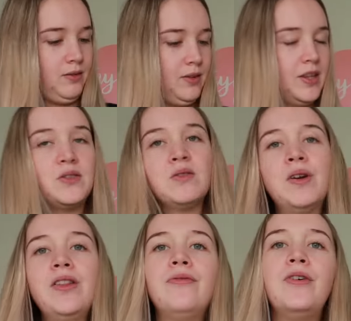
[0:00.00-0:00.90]
This was
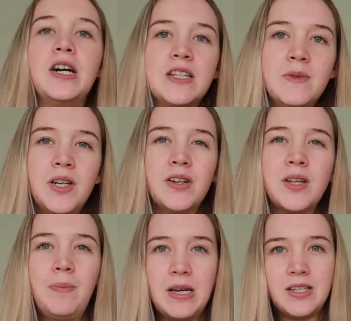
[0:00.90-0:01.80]
one of the first materials
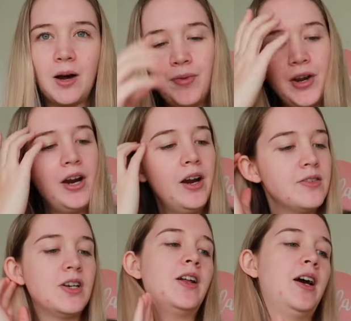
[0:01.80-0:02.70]
I picked up though,
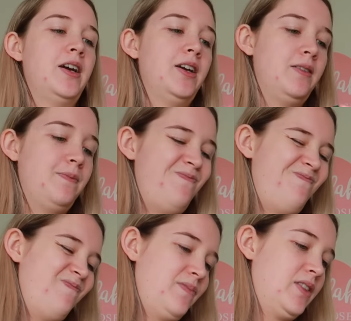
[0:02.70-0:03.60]
so like
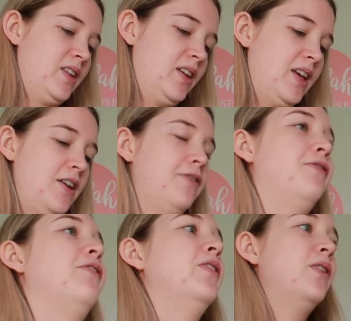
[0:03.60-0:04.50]
if
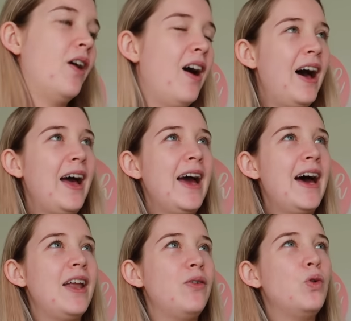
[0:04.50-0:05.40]
I
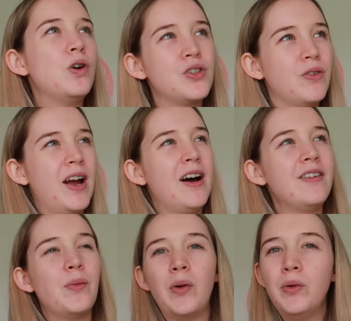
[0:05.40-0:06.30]
had walked
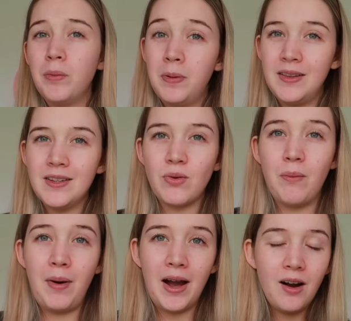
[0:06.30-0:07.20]
around, I probably wouldn't pick this
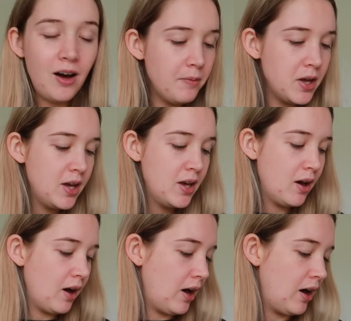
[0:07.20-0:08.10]
one back up
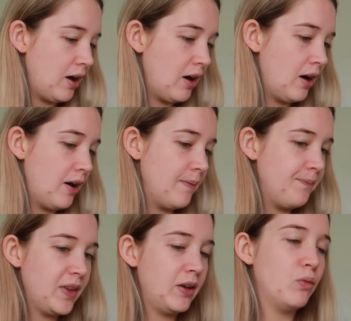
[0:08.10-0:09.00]

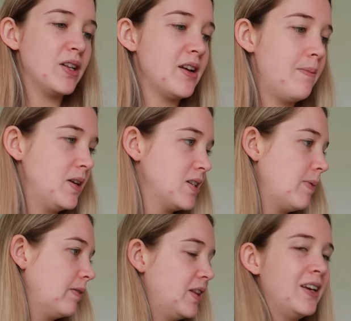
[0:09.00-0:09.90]
once I picked
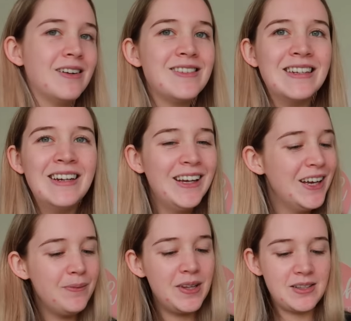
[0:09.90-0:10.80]
up everything else,
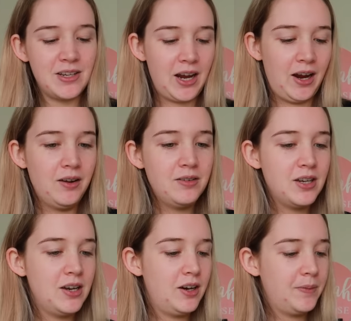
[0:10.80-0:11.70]
but that's okay.
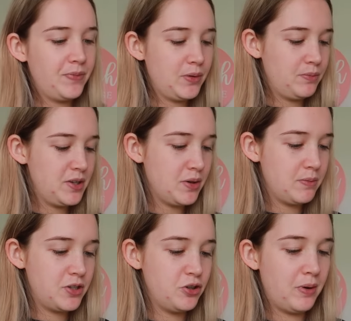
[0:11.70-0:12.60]
So this
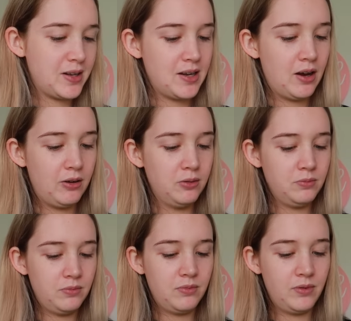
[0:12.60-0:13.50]
one still might sell.
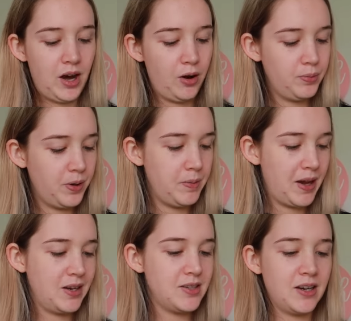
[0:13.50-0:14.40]
I'll probably
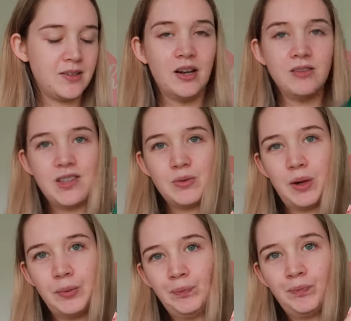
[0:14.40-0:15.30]
make it into XLs as
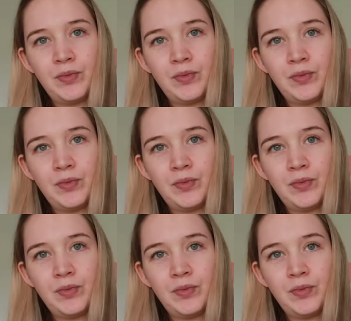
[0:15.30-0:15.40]
well.